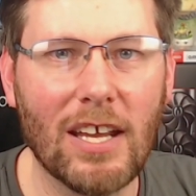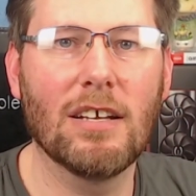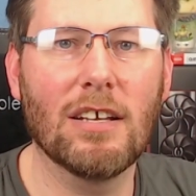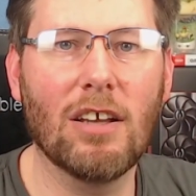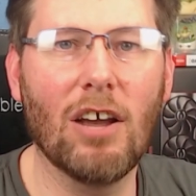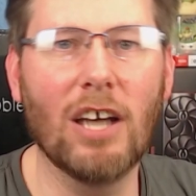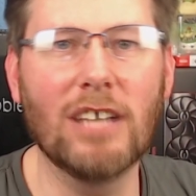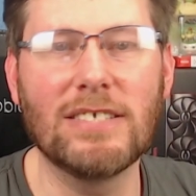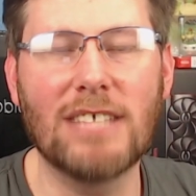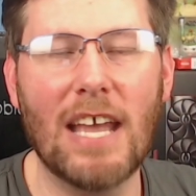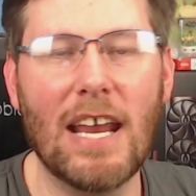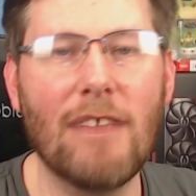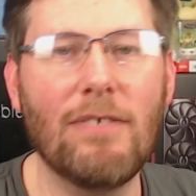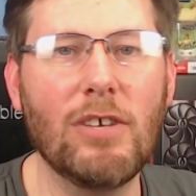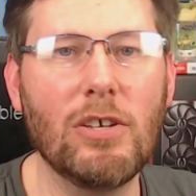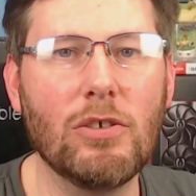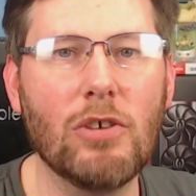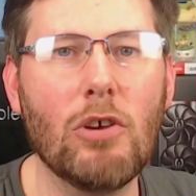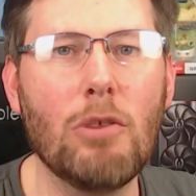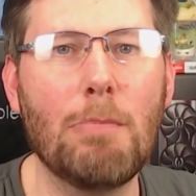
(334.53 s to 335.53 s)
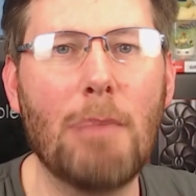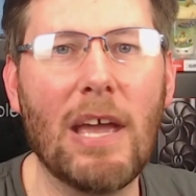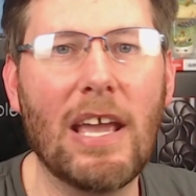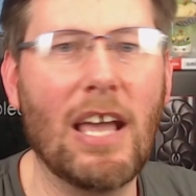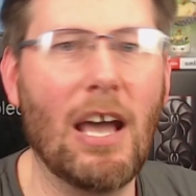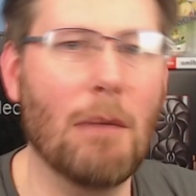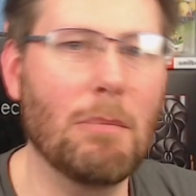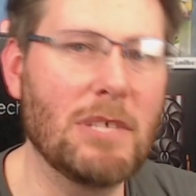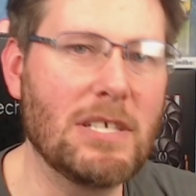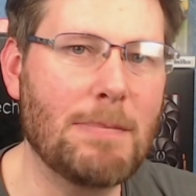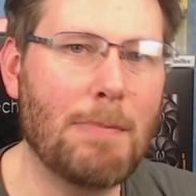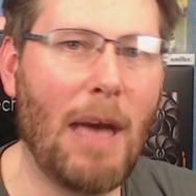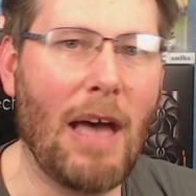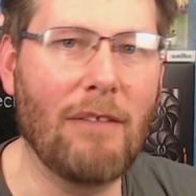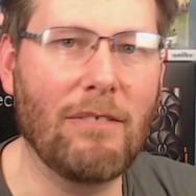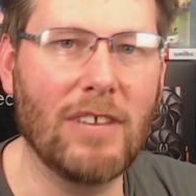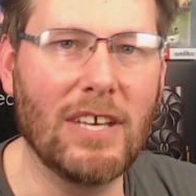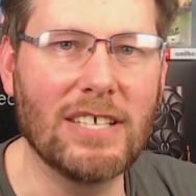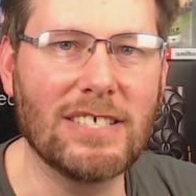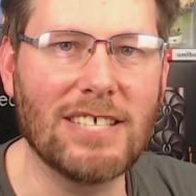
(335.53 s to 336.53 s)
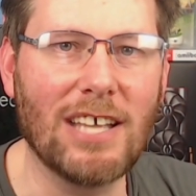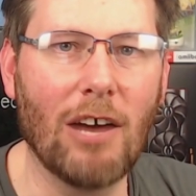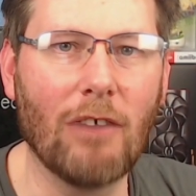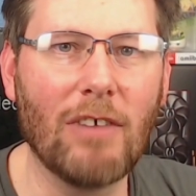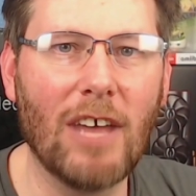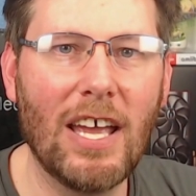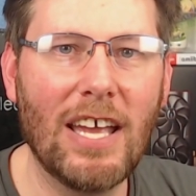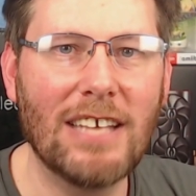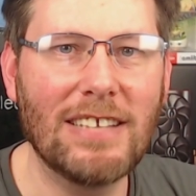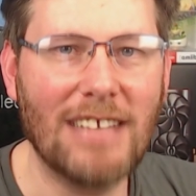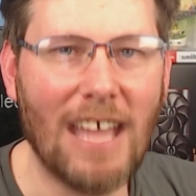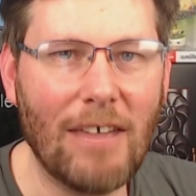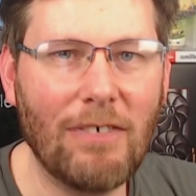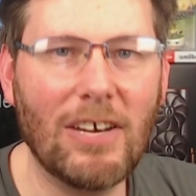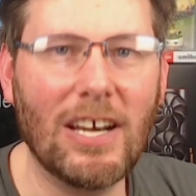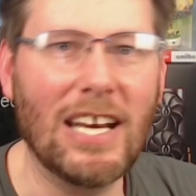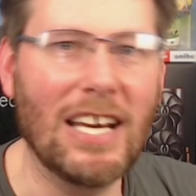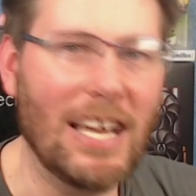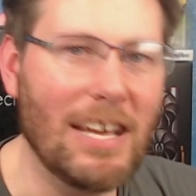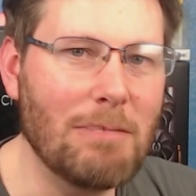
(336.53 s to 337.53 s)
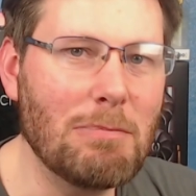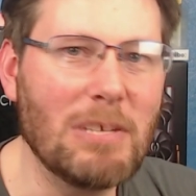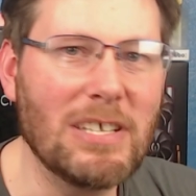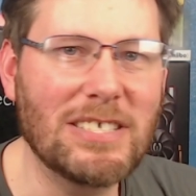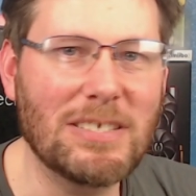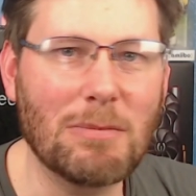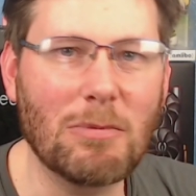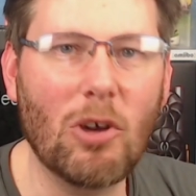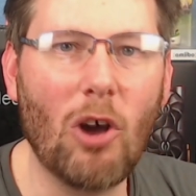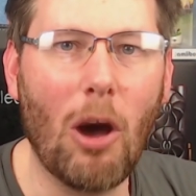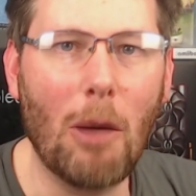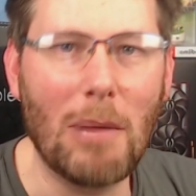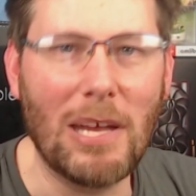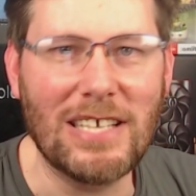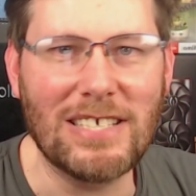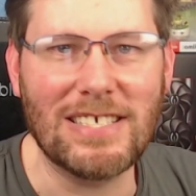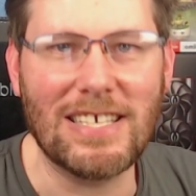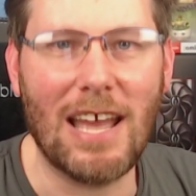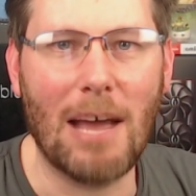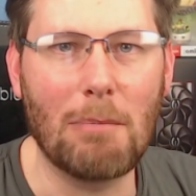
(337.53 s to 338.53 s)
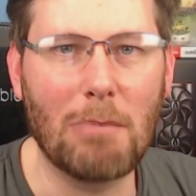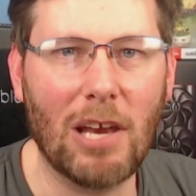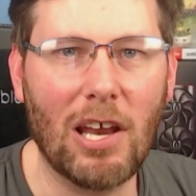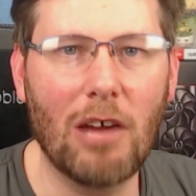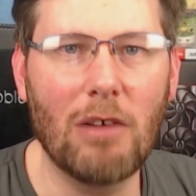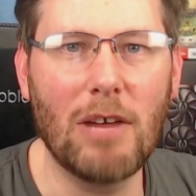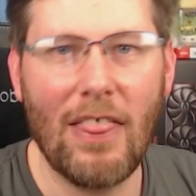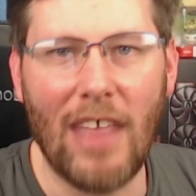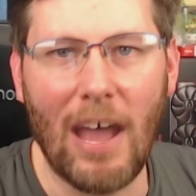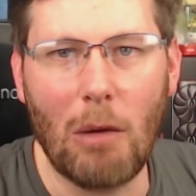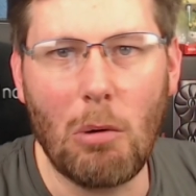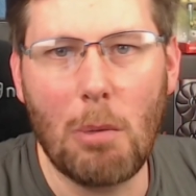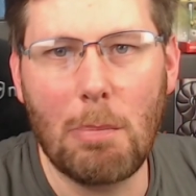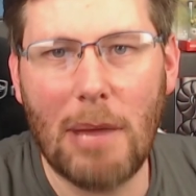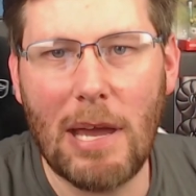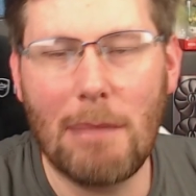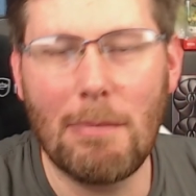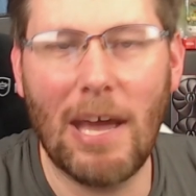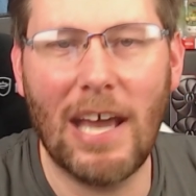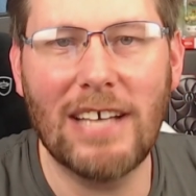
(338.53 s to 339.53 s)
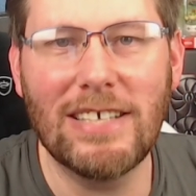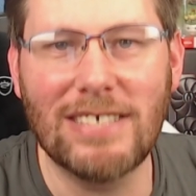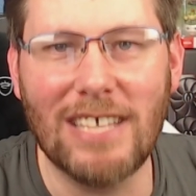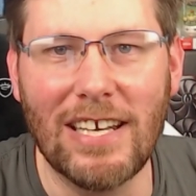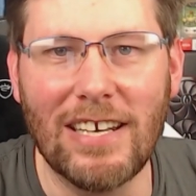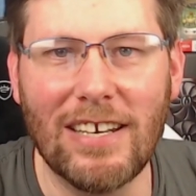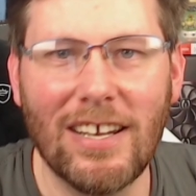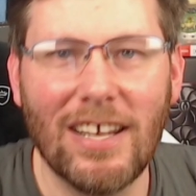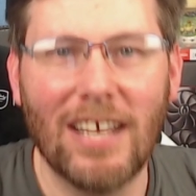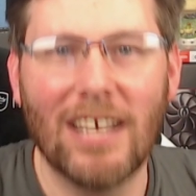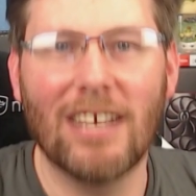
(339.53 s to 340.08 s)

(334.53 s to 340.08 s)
Guys, if you do pick up this pad for yourself, definitely leave me some comments down below. That would be amazing.